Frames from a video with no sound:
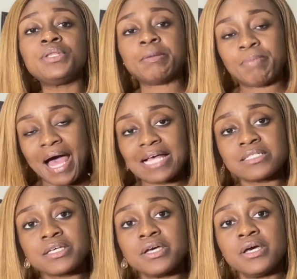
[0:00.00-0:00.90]
the
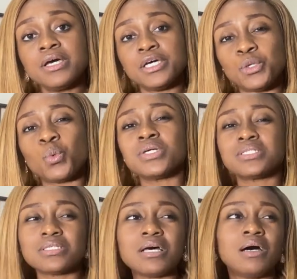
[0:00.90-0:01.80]
past it
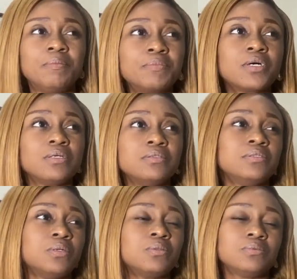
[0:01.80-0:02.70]
was, um, you
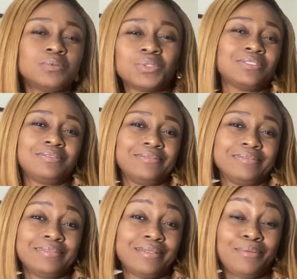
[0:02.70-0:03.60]
know, it was,
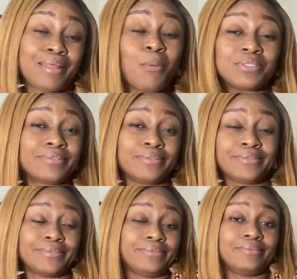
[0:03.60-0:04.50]
that was the,
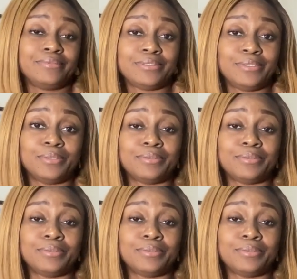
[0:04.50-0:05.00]
you know,